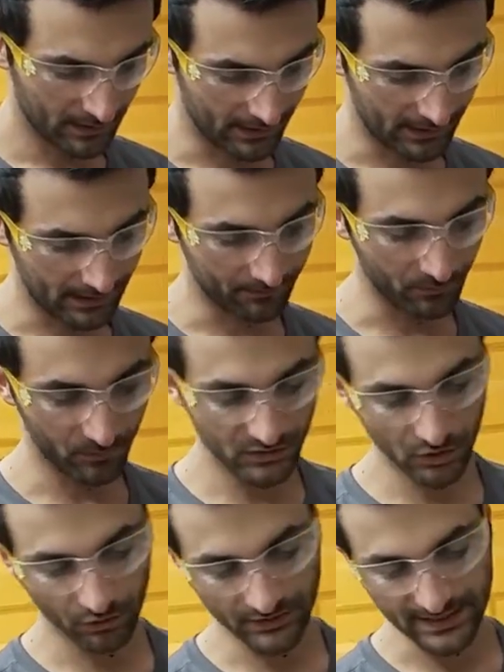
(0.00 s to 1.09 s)
Um,
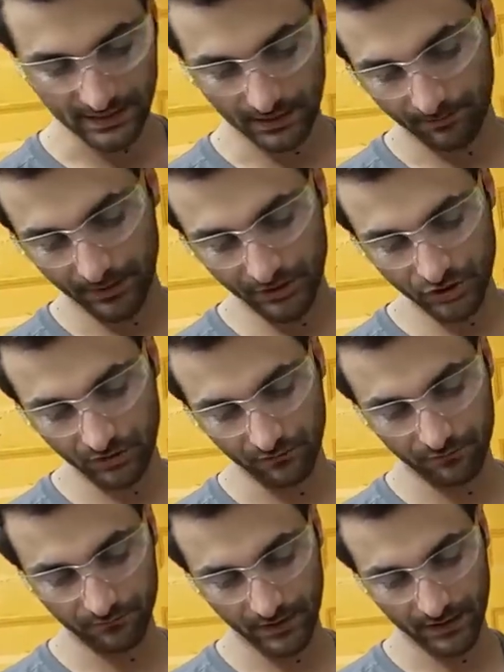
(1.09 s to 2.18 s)
so there's a, a bunch of,
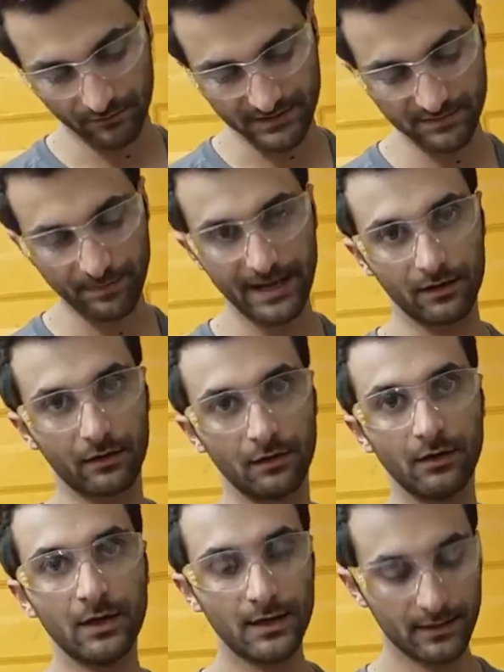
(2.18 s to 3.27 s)
of spatter
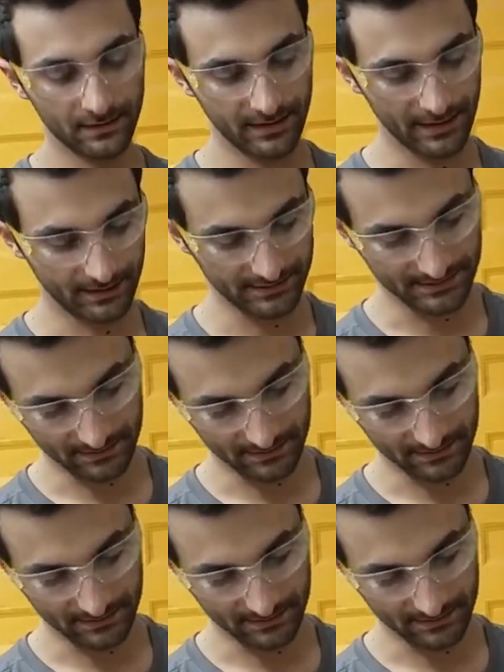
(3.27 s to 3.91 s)
that has